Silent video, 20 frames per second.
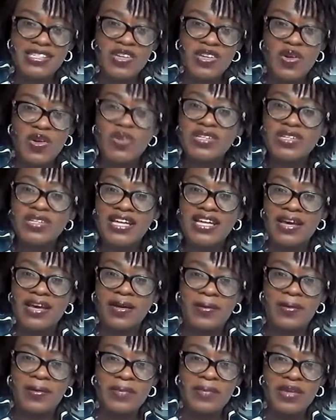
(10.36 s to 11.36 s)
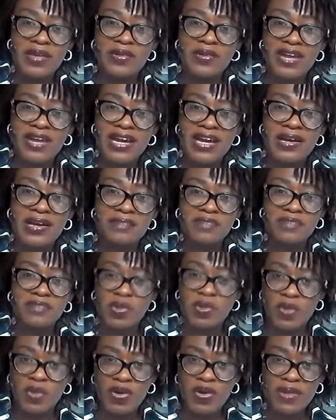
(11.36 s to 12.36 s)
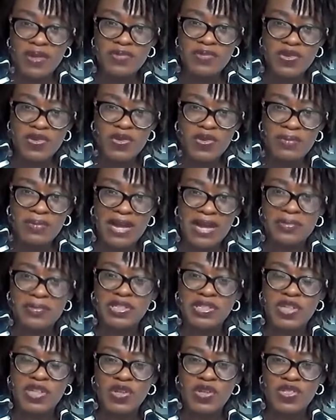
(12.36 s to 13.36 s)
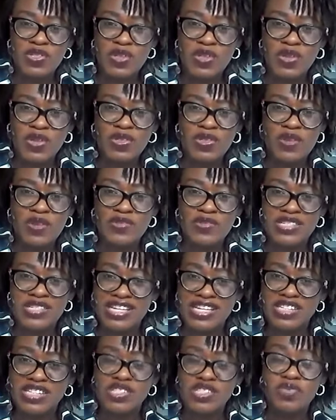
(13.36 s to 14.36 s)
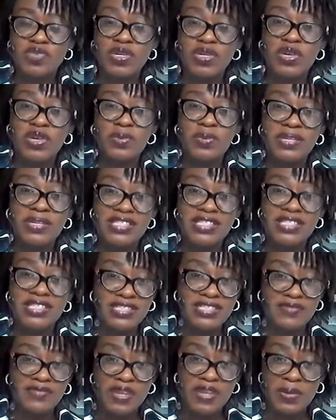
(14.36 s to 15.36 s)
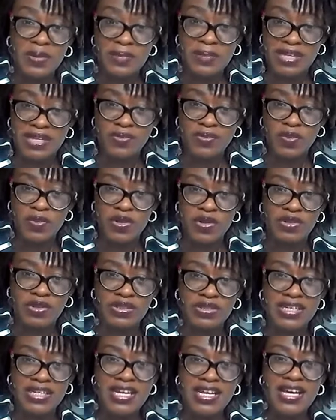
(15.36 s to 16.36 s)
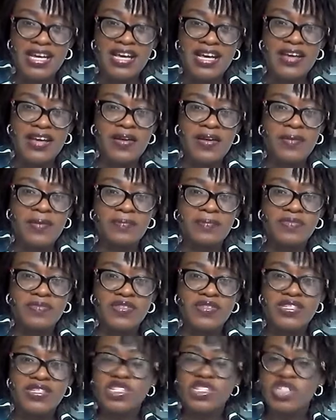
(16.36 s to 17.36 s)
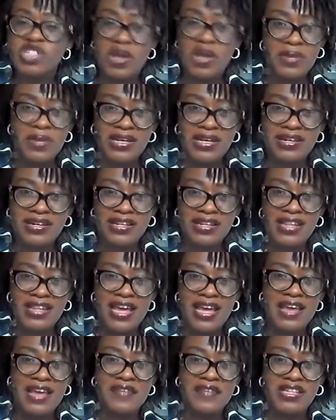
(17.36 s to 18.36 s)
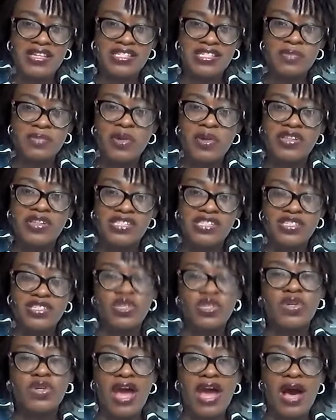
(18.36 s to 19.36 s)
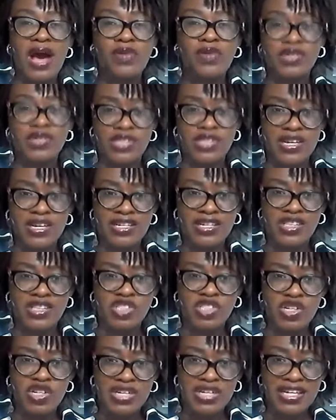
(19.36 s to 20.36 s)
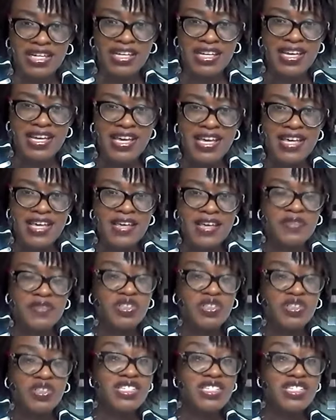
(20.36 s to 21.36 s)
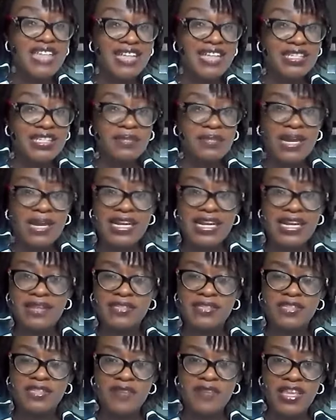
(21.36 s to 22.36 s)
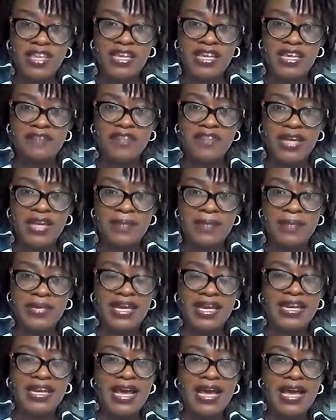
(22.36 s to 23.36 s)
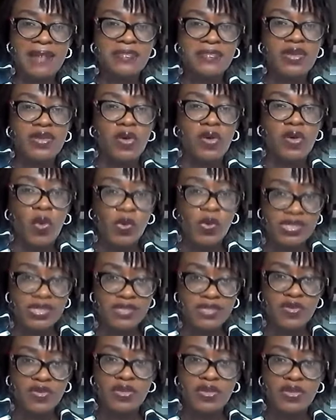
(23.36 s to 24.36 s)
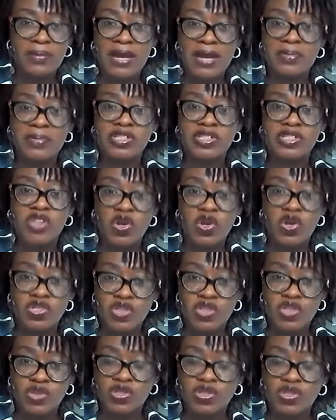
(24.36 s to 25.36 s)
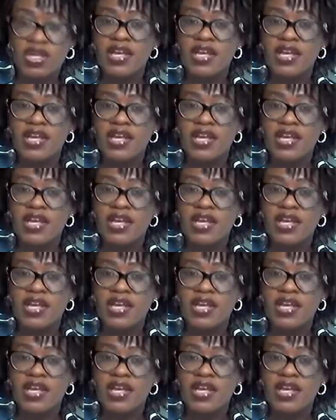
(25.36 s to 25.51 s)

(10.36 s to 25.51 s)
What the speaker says: your area, you're welcome to the Mcbridge Consult Conversations with Humans in Development World, sharing live experiences on how they started their journey. If you're just starting, my name is Faith Afolabi, and I'm the host for the Mcbridge Consult